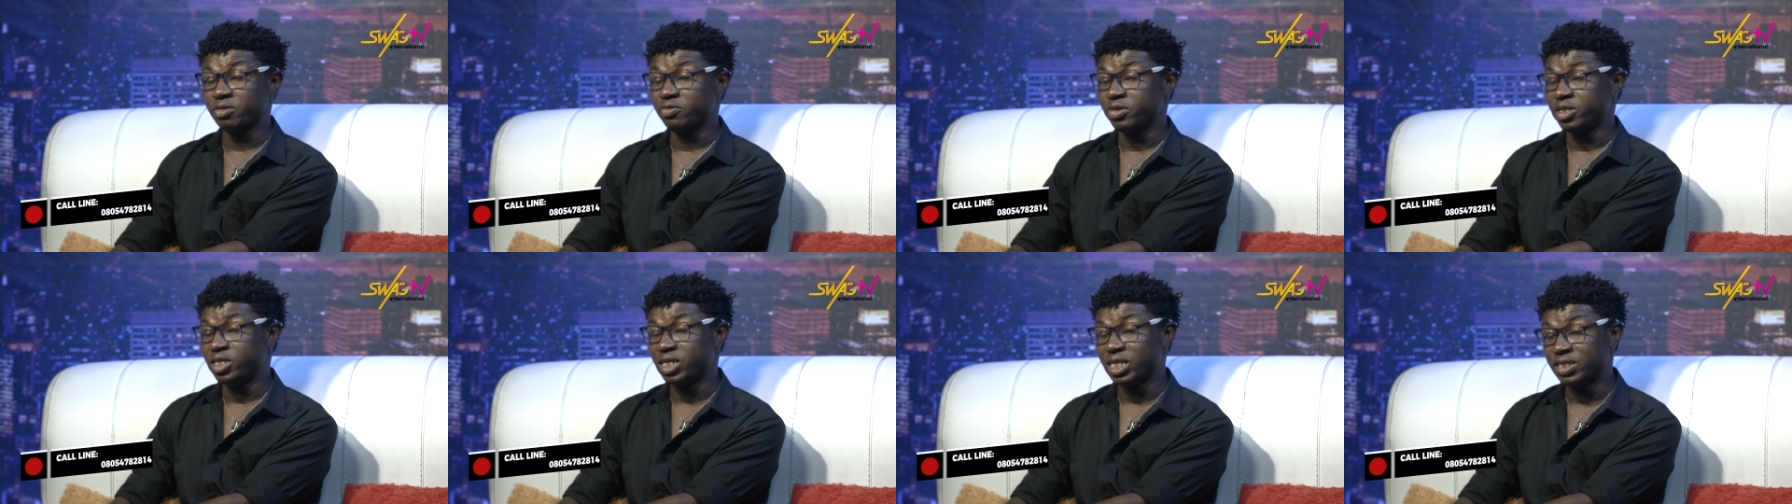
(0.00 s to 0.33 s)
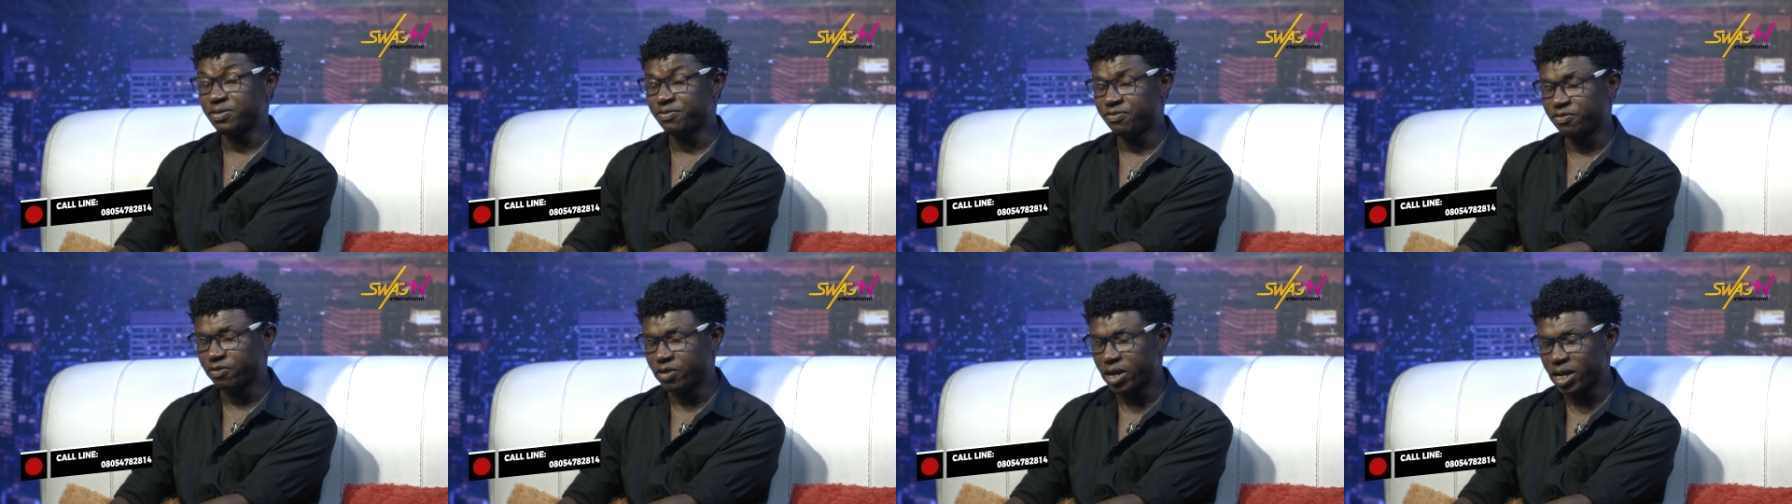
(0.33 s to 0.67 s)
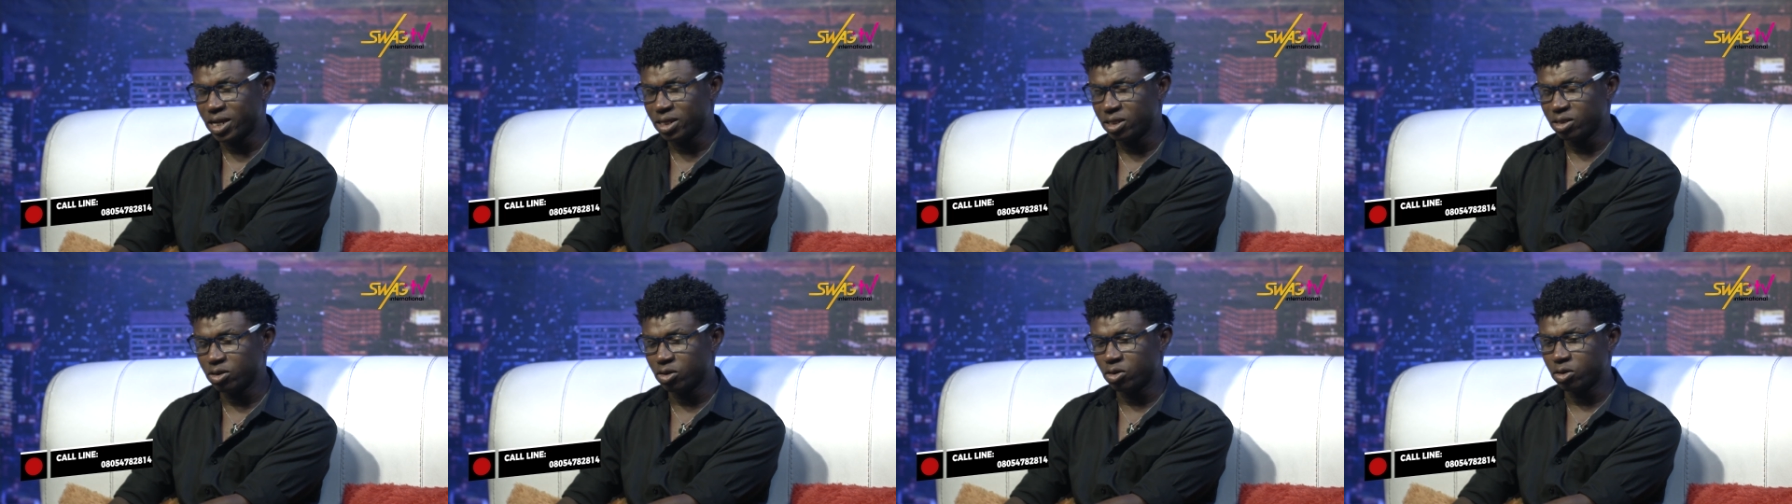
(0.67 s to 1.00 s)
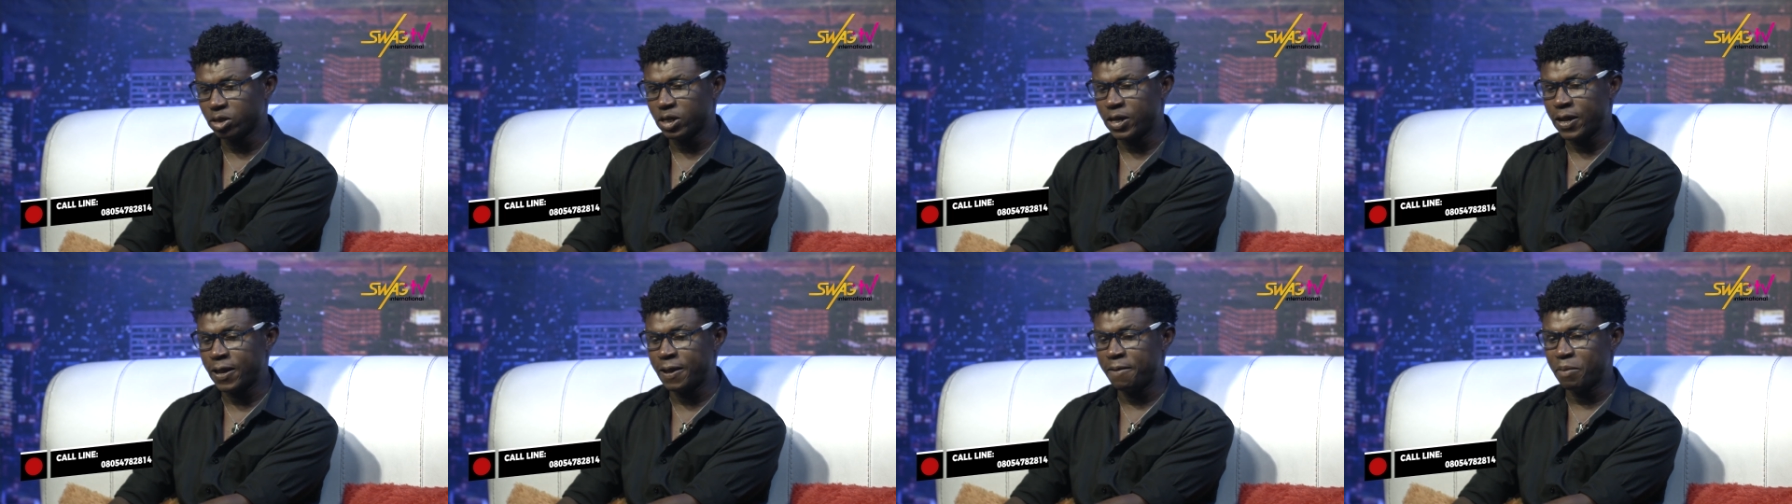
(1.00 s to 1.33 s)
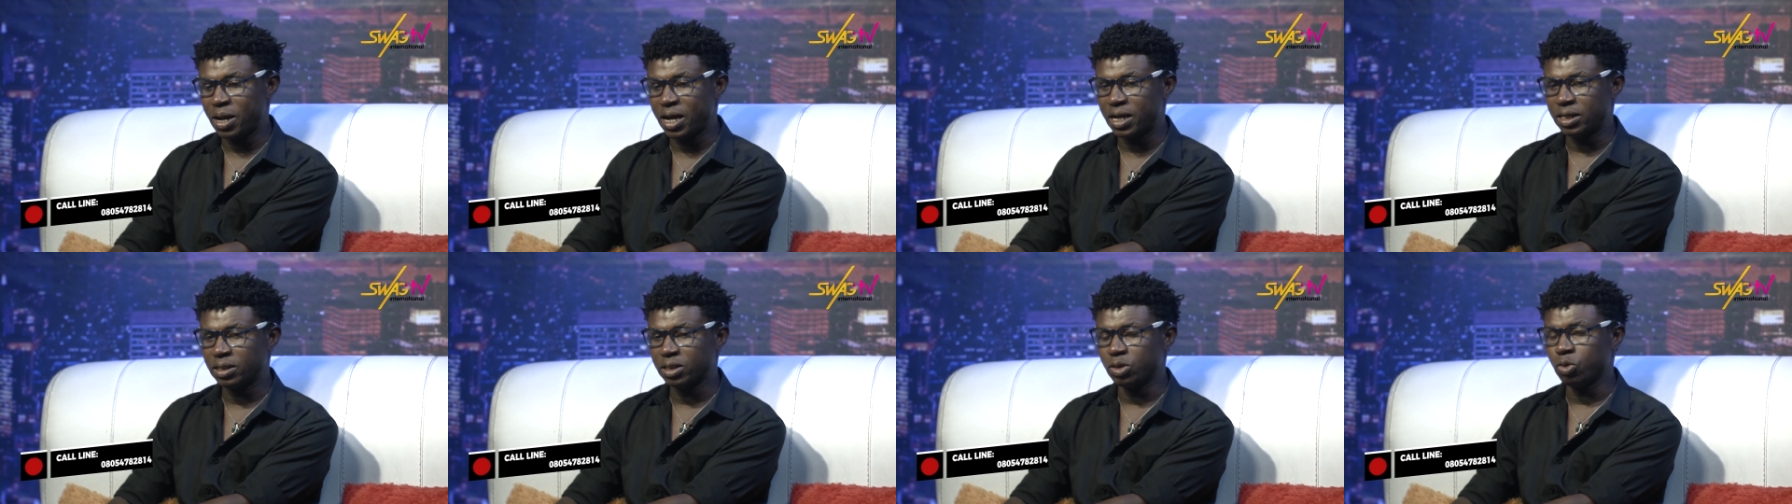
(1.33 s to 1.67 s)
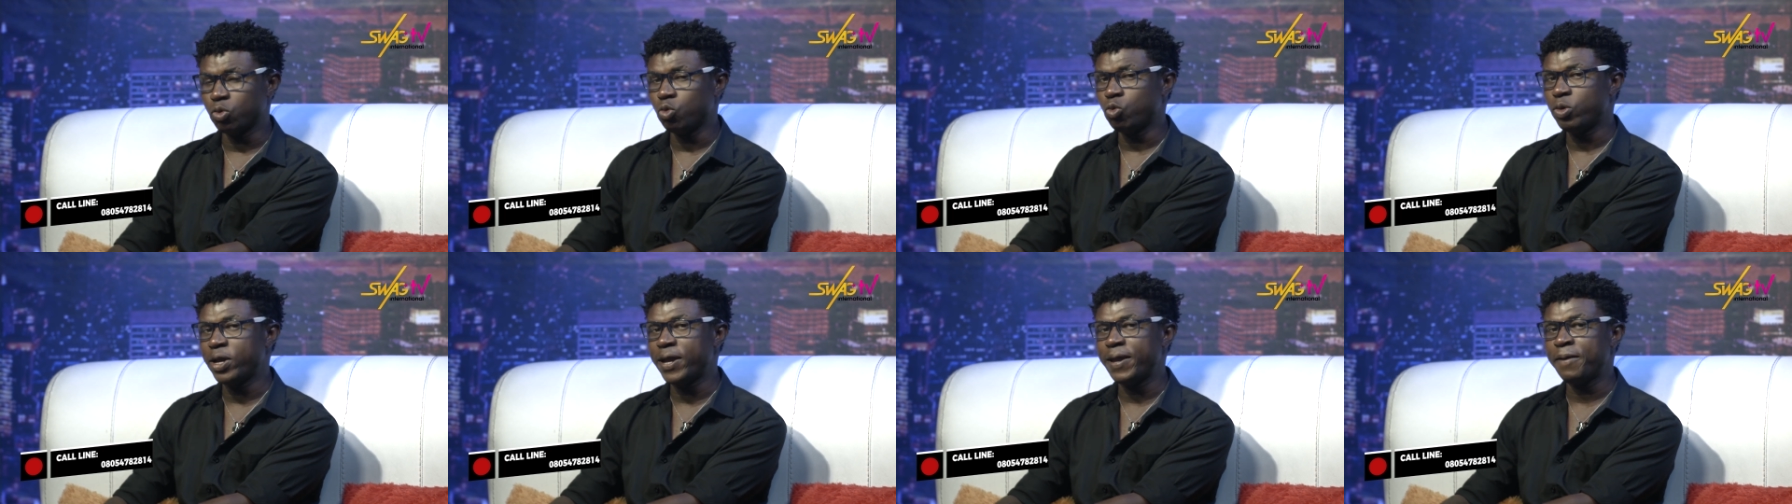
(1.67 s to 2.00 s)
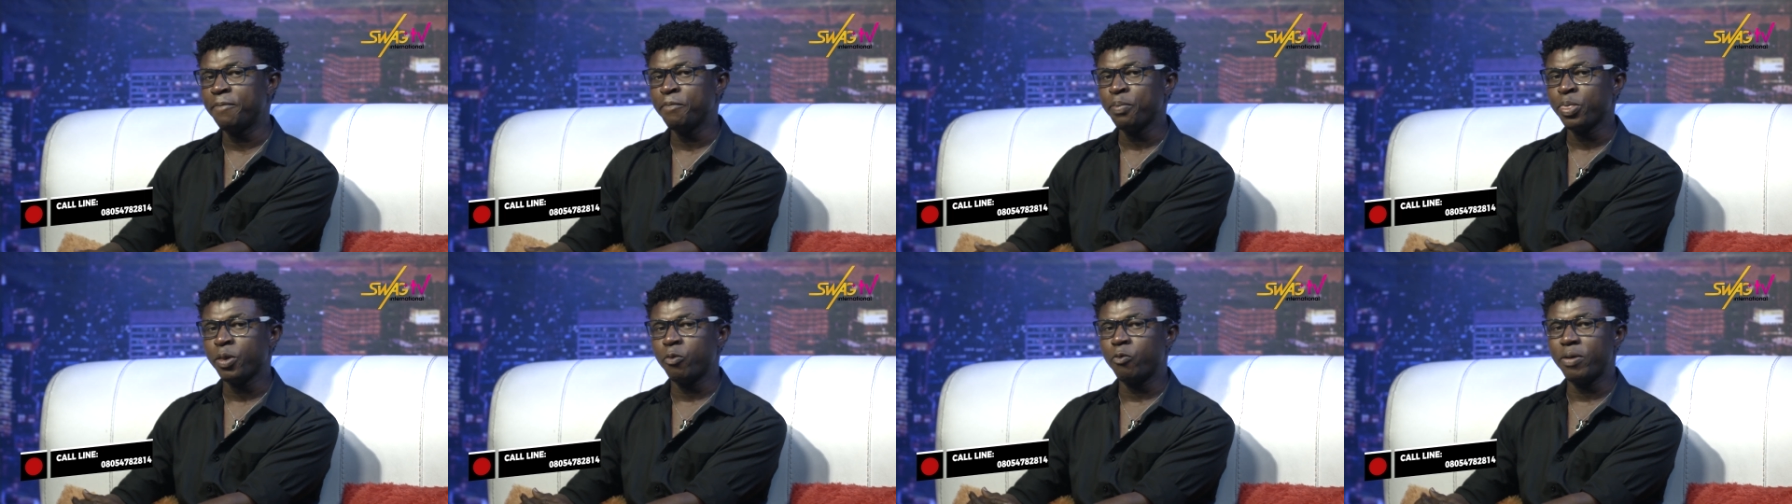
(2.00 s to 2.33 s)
greatest friend okay and the way